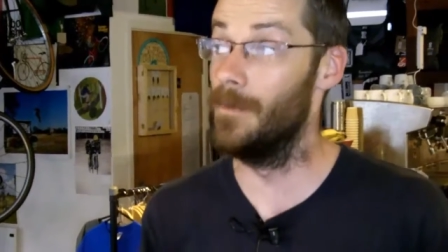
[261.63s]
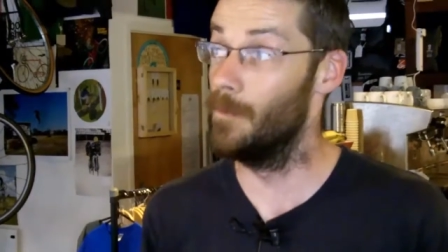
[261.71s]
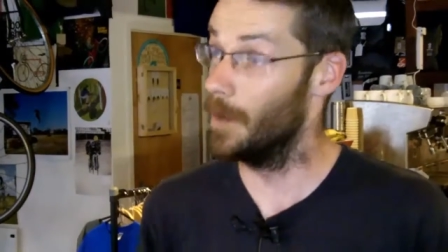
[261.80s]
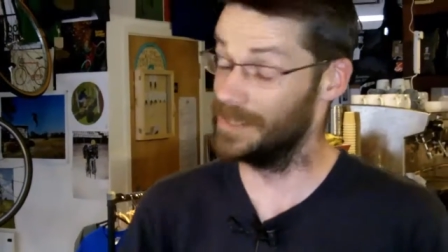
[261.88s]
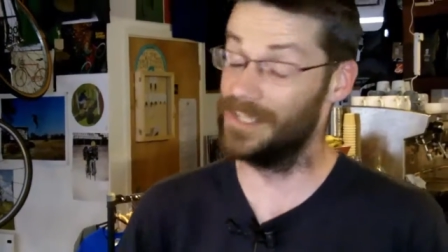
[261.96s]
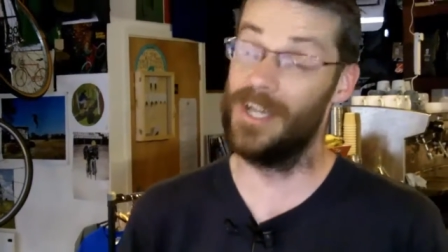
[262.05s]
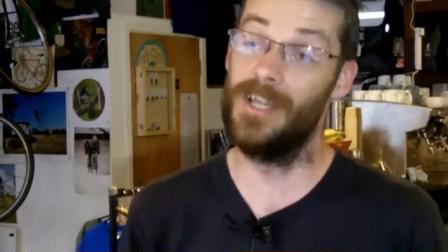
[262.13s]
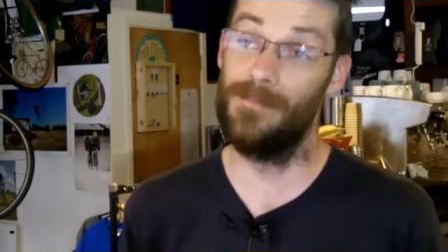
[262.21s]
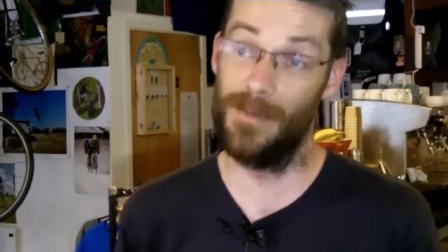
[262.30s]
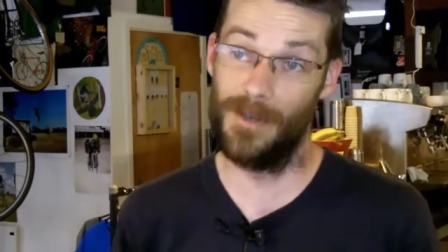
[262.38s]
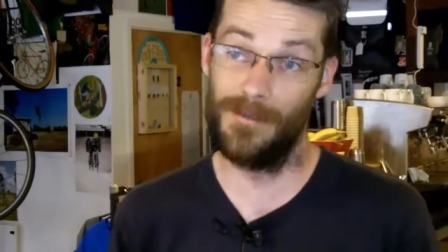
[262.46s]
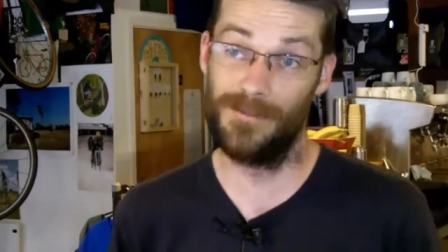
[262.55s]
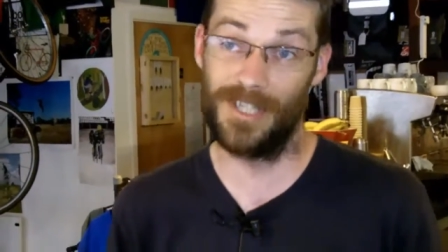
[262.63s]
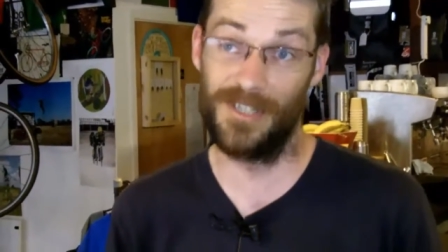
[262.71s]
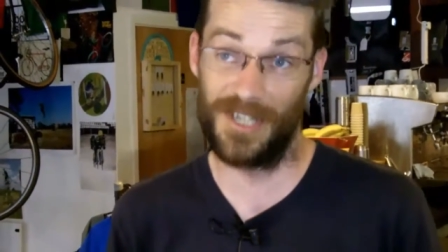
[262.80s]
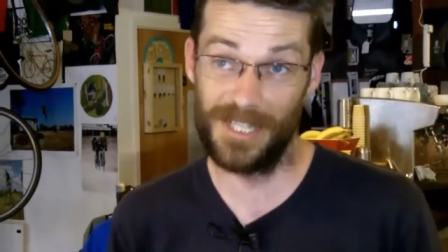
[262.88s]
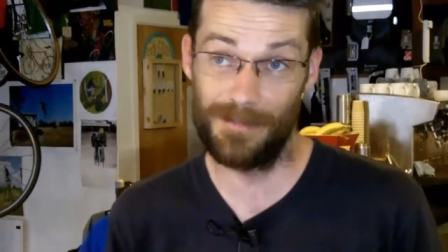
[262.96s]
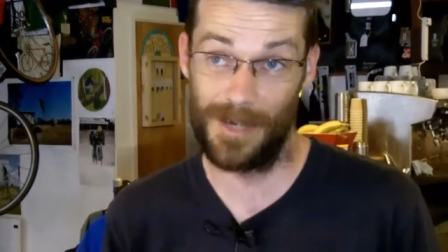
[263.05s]
one type of
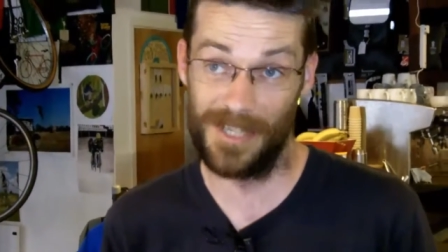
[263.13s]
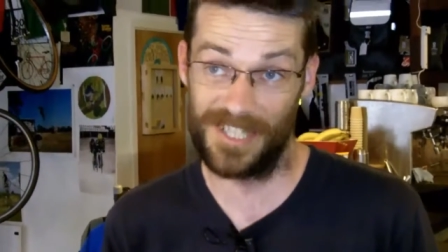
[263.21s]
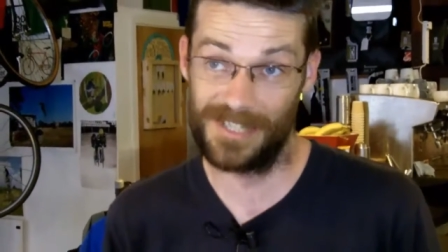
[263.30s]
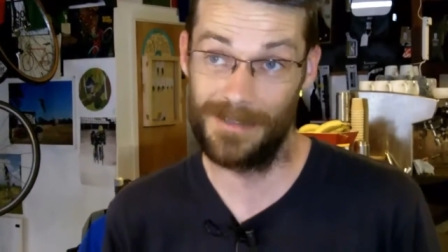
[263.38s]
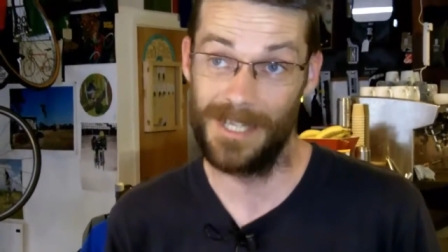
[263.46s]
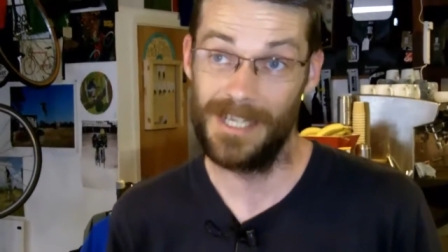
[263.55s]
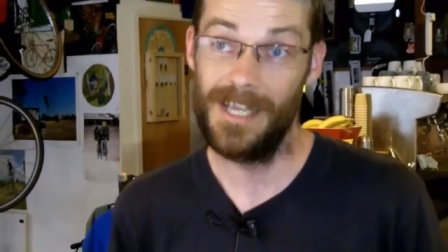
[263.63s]
social enterprise.